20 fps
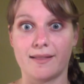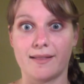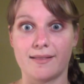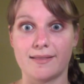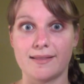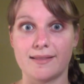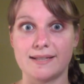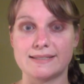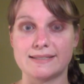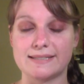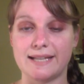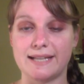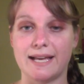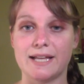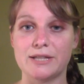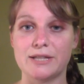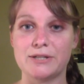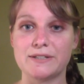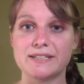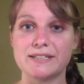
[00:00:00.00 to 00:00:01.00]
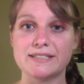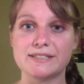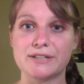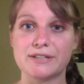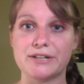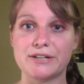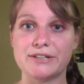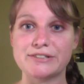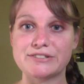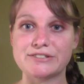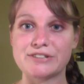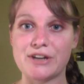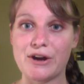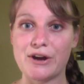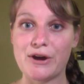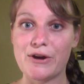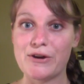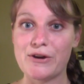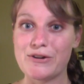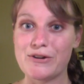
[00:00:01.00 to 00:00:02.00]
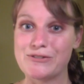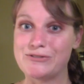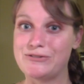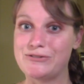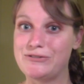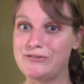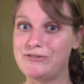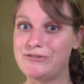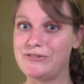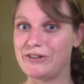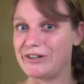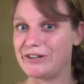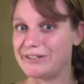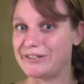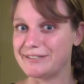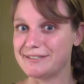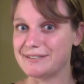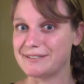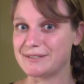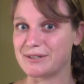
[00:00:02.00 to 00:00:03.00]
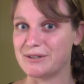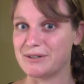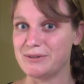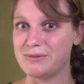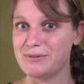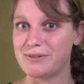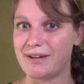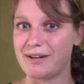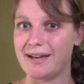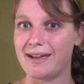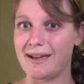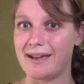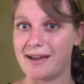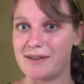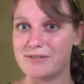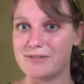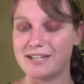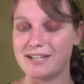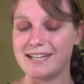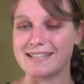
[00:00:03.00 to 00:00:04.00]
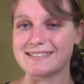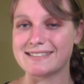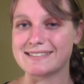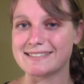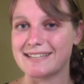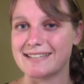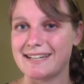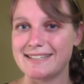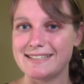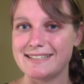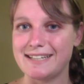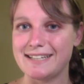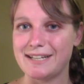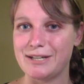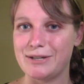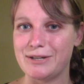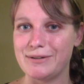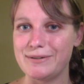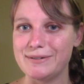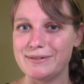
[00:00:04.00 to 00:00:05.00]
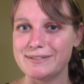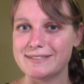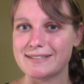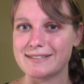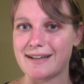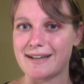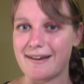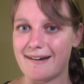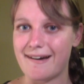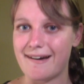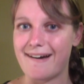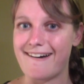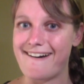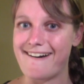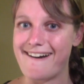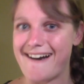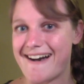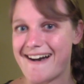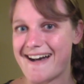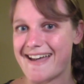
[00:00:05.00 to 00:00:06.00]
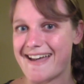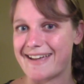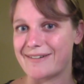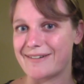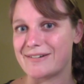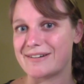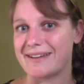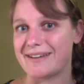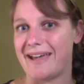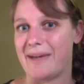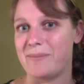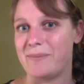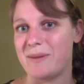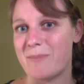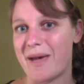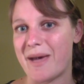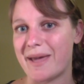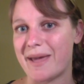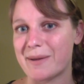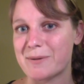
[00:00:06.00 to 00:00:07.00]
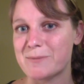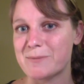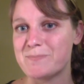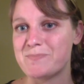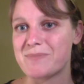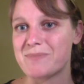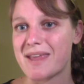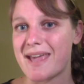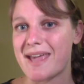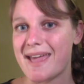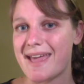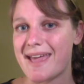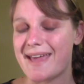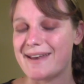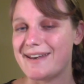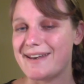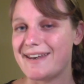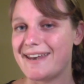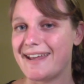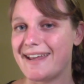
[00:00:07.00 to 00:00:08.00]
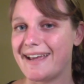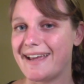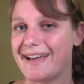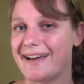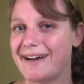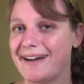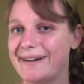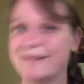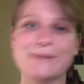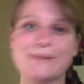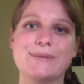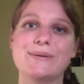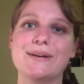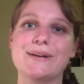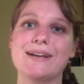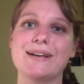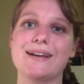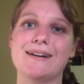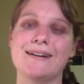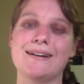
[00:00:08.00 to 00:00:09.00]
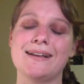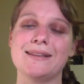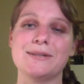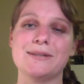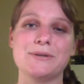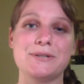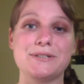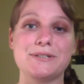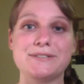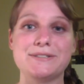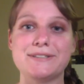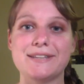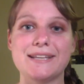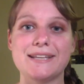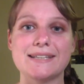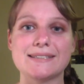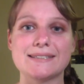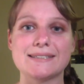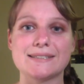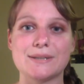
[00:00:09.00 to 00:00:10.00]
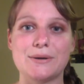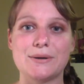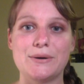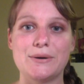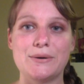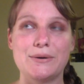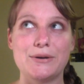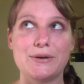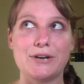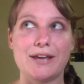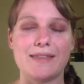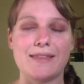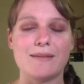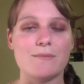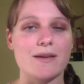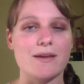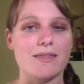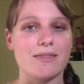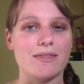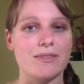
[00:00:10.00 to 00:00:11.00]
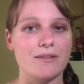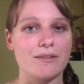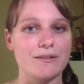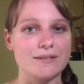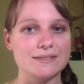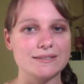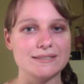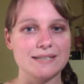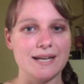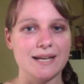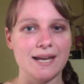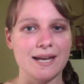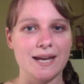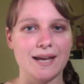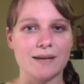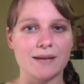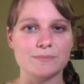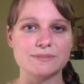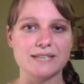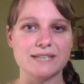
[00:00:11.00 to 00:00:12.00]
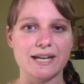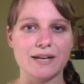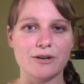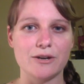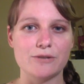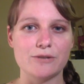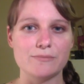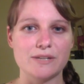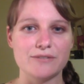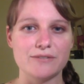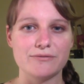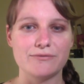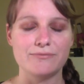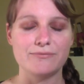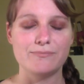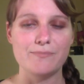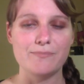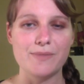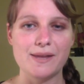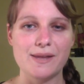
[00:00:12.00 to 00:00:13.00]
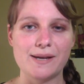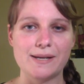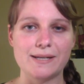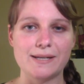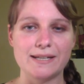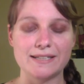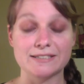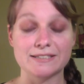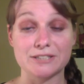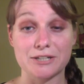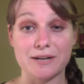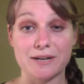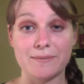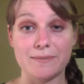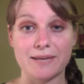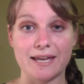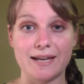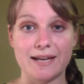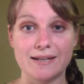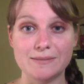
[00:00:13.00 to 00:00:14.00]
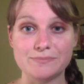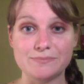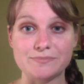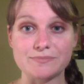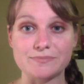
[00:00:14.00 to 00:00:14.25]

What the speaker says: let's see how long this goes. First off, I have exciting news. I got happy mail. Now, I alluded to this on, I think, my Thursday update on my Instagram account.